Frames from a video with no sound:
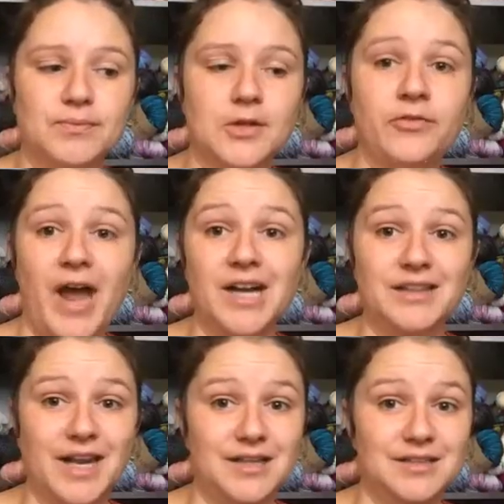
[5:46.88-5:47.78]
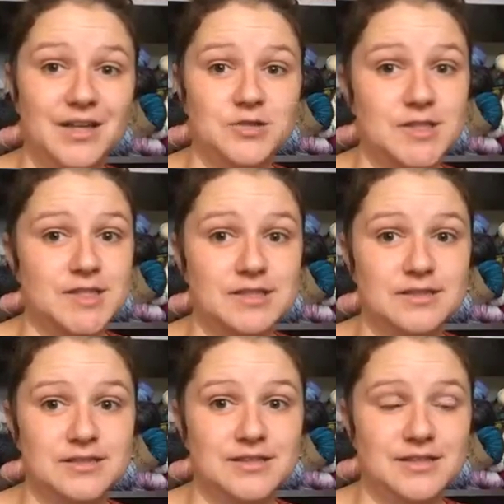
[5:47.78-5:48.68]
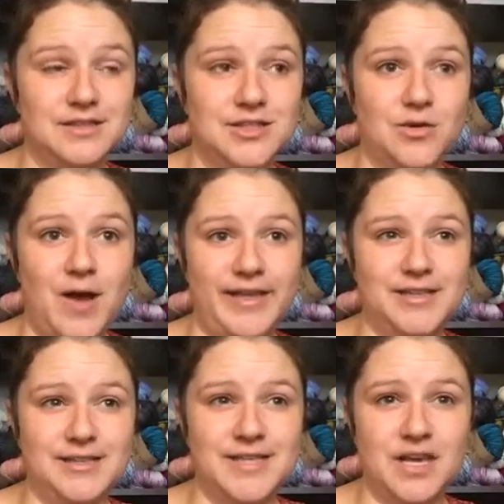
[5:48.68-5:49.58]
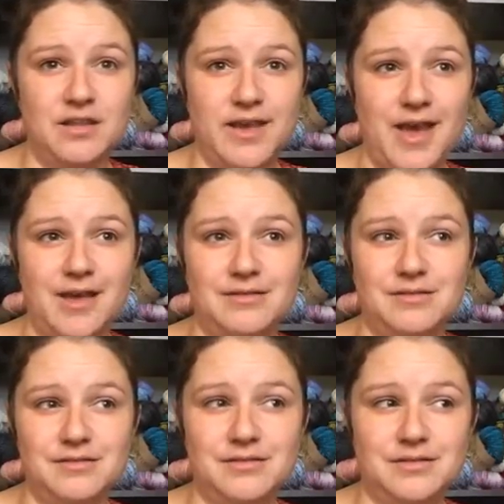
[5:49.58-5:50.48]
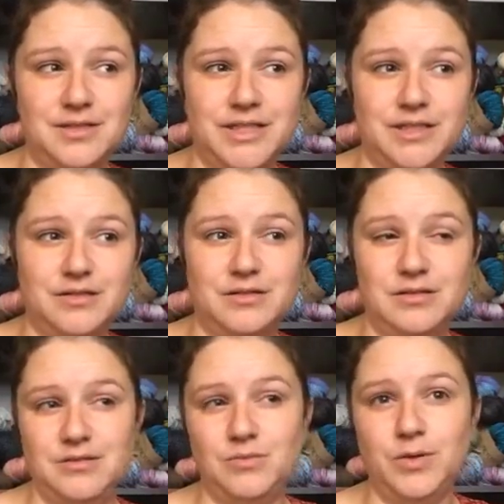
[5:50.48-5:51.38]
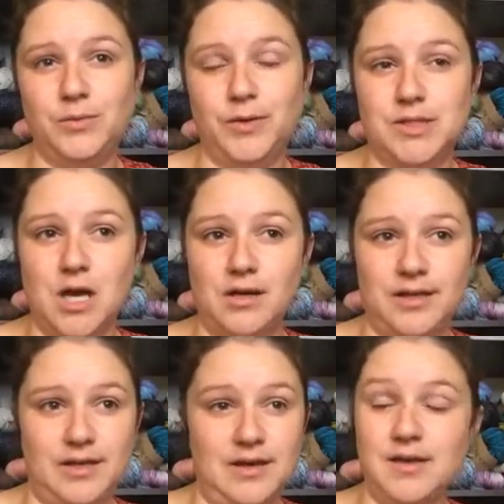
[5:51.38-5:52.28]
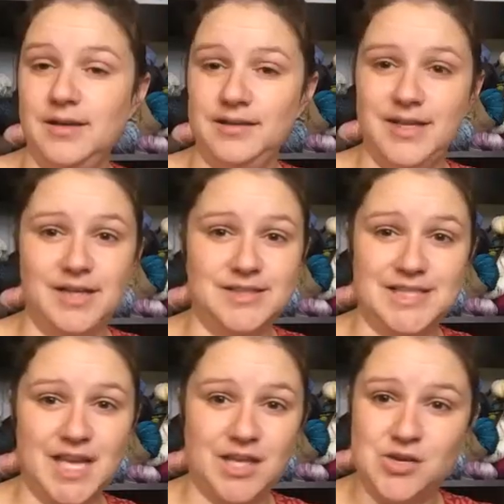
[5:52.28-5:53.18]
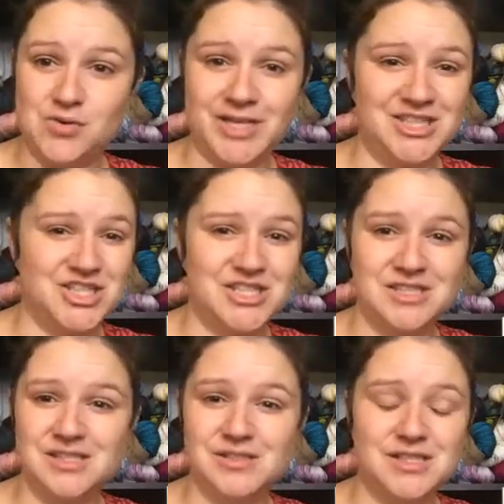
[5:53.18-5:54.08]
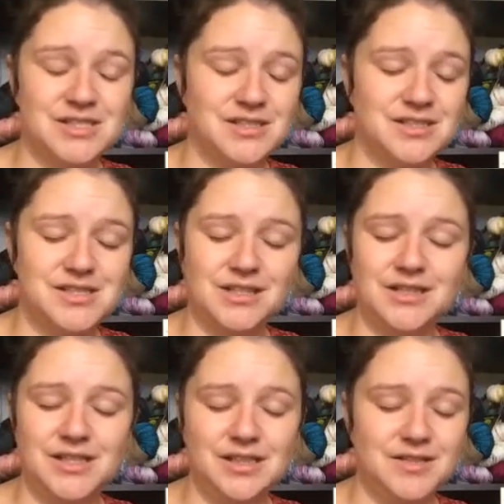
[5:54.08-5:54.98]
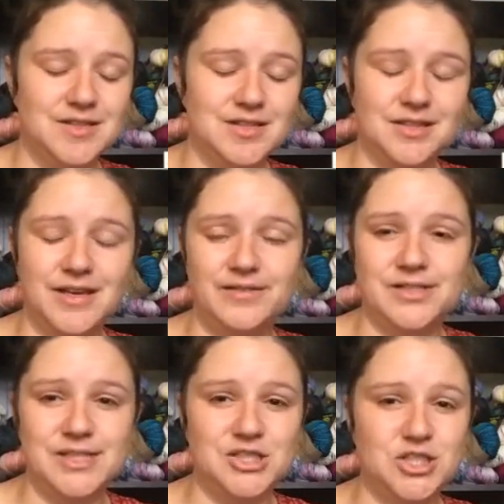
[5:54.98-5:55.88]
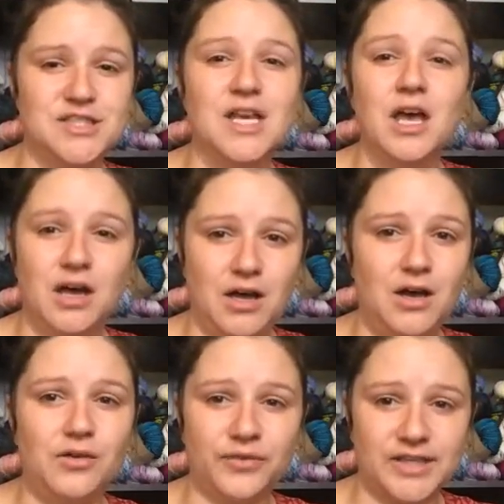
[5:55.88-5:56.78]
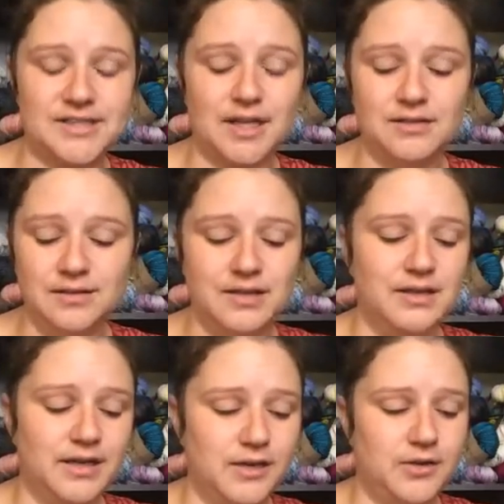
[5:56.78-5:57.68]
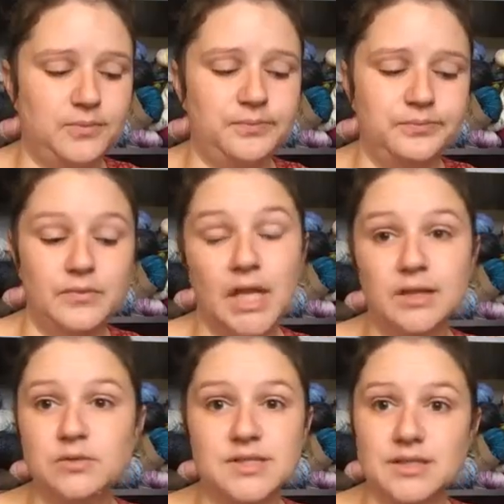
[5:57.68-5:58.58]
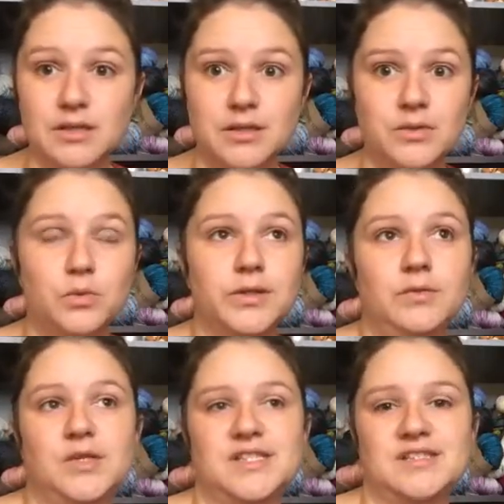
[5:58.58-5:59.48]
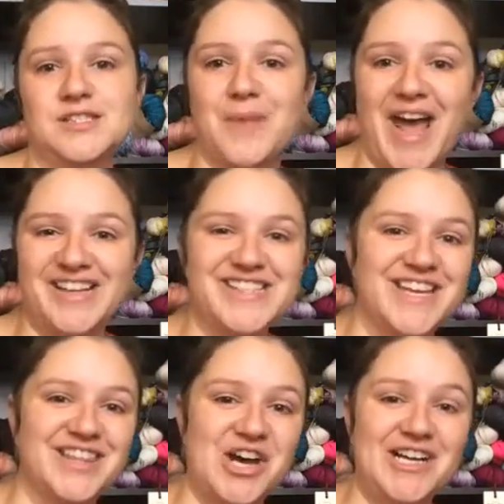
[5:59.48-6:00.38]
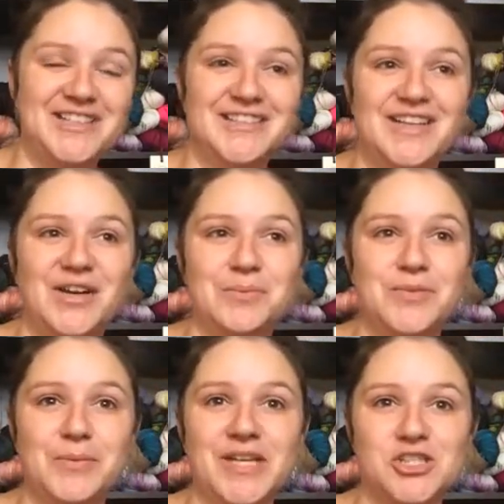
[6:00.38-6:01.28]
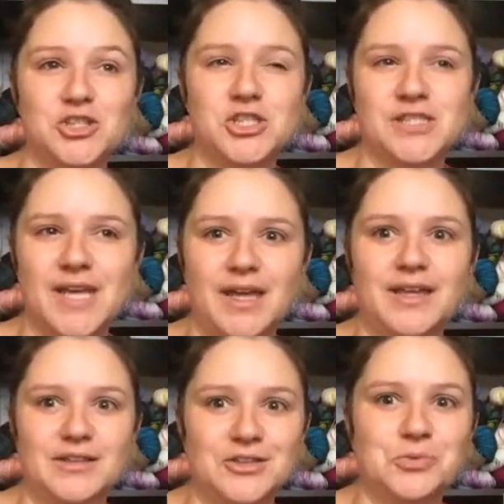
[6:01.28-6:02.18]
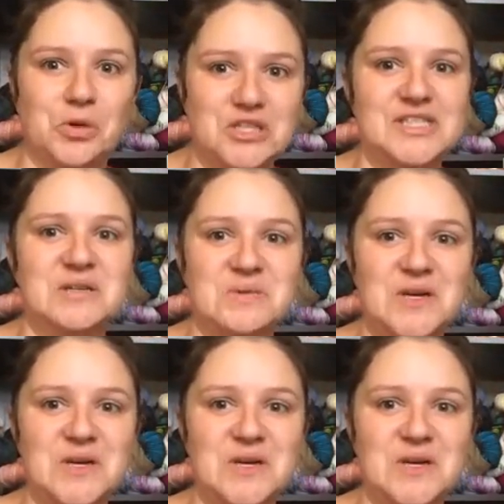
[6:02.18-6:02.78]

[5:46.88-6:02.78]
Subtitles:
the fact that I could tell that when we were talking, that I was like, you know what, just stick the needles on the live stitches, I'll fix it. And it really wasn't as bad as I thought. The picture she sent, it looked worse than it